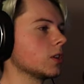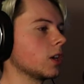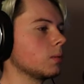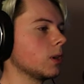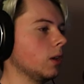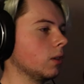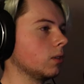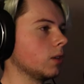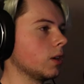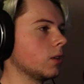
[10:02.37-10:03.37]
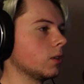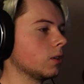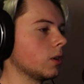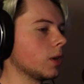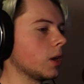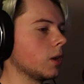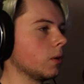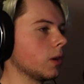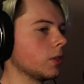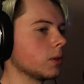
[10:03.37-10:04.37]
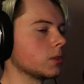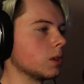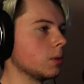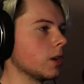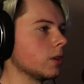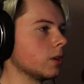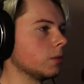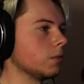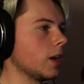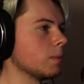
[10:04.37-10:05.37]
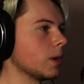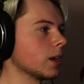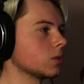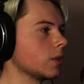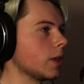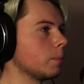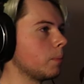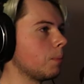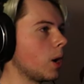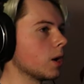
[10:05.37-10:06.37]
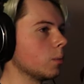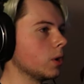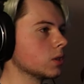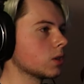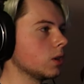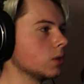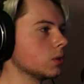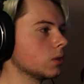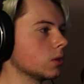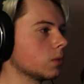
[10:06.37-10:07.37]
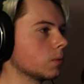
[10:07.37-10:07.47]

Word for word: Is it going to be a another... Okay, no. I thought it was going to be another fight, but I guess only that bottom one is closed.